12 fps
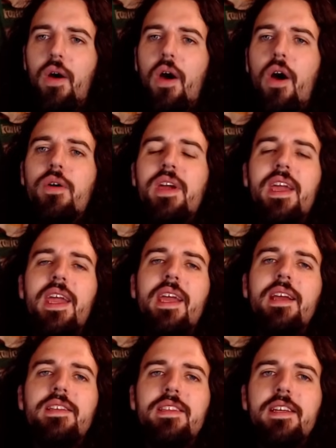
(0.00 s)
okay,
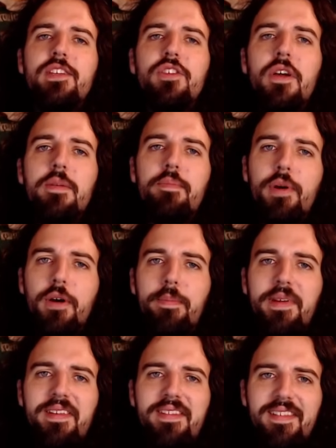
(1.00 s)
is this on
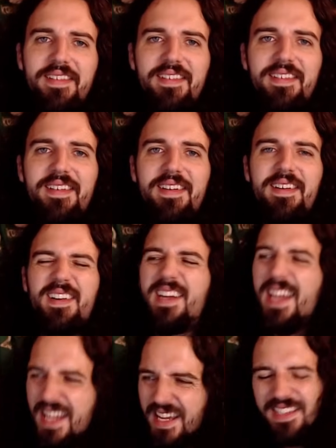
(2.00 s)
purpose?
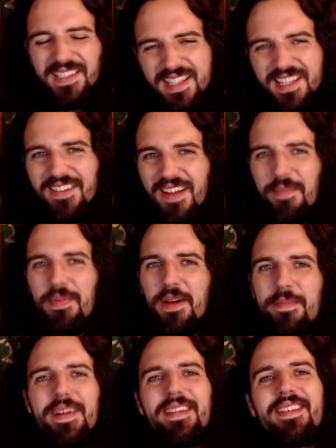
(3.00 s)
Is this on
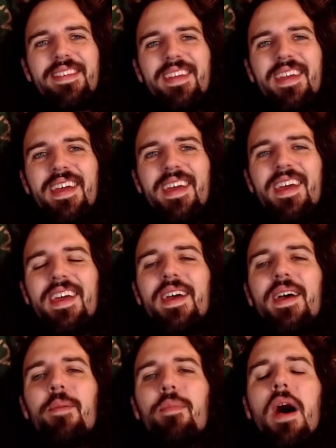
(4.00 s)
purpose?
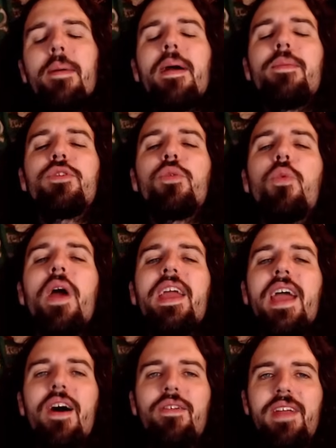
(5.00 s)
Bob comes way
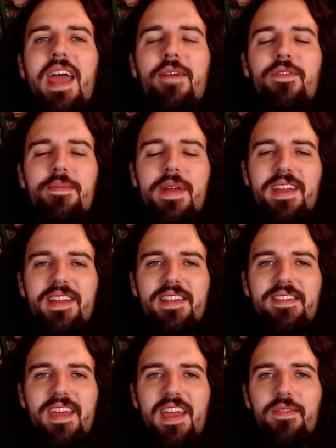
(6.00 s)
out after making the
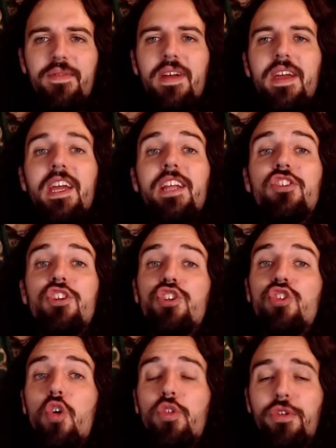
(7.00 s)
save. It's a
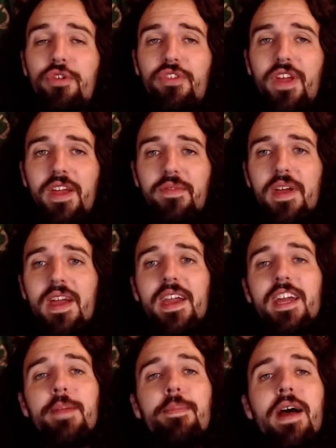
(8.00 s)
shoulder save,
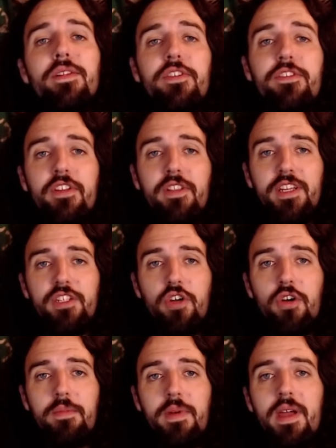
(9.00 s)
and it bounces to Lindholm.